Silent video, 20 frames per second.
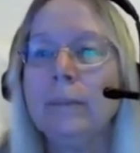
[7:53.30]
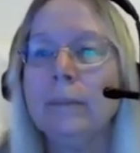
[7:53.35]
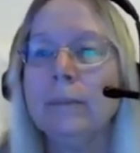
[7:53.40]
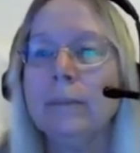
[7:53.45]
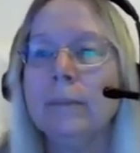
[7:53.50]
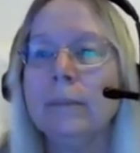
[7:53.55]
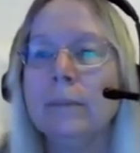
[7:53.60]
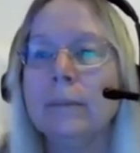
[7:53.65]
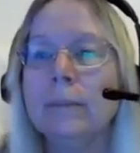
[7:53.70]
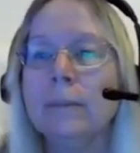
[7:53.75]

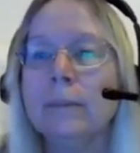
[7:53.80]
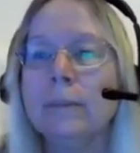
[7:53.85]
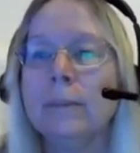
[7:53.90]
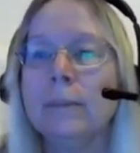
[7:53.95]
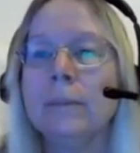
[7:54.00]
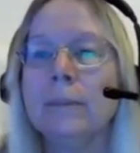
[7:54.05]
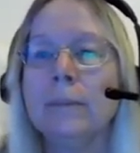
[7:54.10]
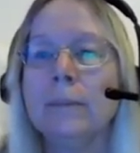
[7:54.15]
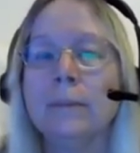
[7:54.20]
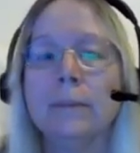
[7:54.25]

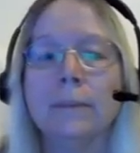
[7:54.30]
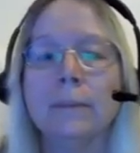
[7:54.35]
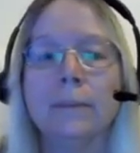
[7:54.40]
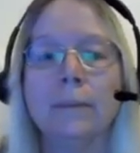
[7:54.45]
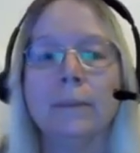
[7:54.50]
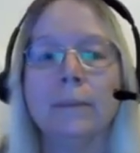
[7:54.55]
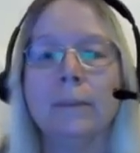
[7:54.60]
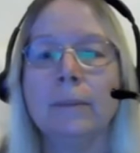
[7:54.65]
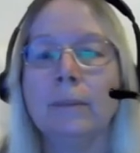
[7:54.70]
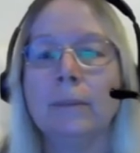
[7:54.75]

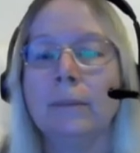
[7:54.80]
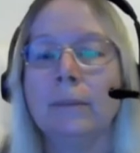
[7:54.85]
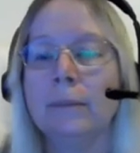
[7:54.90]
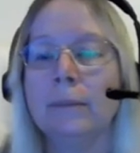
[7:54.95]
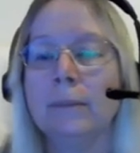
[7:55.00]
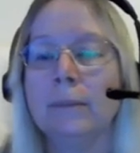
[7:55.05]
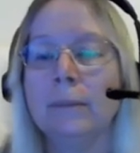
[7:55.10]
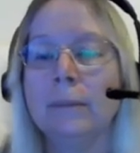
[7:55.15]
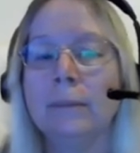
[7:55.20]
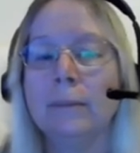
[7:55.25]

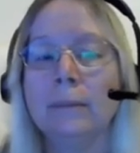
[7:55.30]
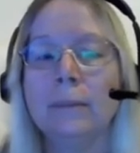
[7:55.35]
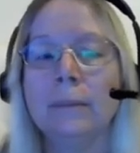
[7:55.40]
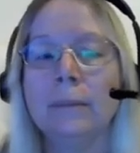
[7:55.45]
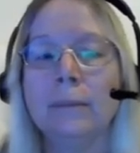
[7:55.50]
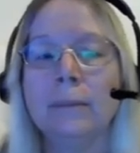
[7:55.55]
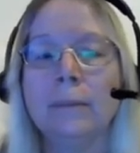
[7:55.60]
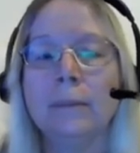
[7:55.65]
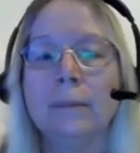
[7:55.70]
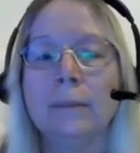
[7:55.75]

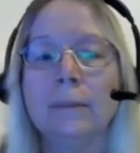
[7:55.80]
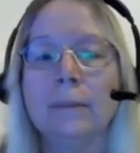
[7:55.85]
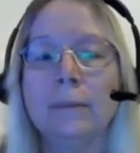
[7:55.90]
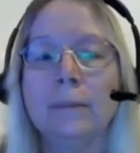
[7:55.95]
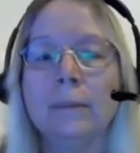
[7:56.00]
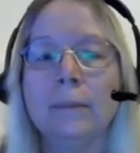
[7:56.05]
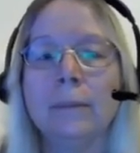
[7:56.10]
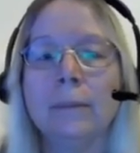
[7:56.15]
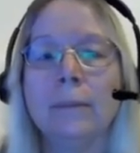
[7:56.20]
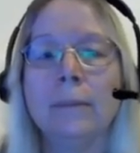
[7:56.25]

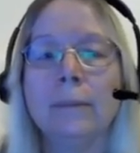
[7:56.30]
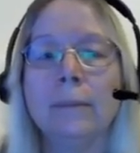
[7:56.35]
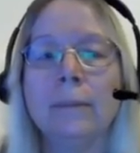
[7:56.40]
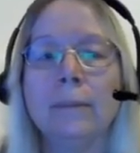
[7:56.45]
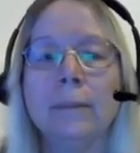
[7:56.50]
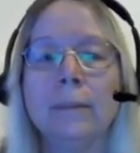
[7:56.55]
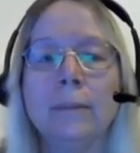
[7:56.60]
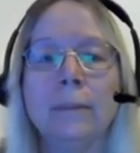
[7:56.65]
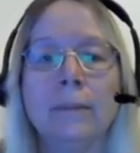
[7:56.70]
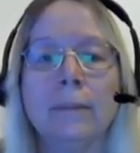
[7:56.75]

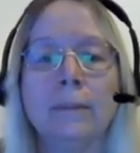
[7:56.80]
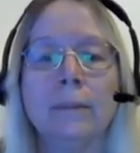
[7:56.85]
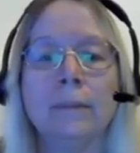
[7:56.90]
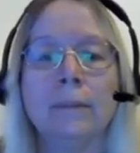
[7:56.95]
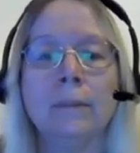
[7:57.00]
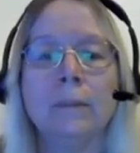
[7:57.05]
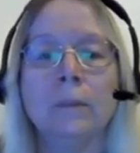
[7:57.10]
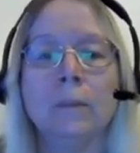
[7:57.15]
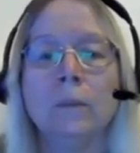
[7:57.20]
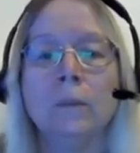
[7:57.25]

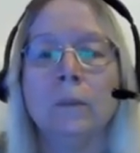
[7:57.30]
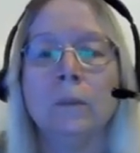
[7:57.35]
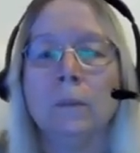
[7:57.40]
(not speaking)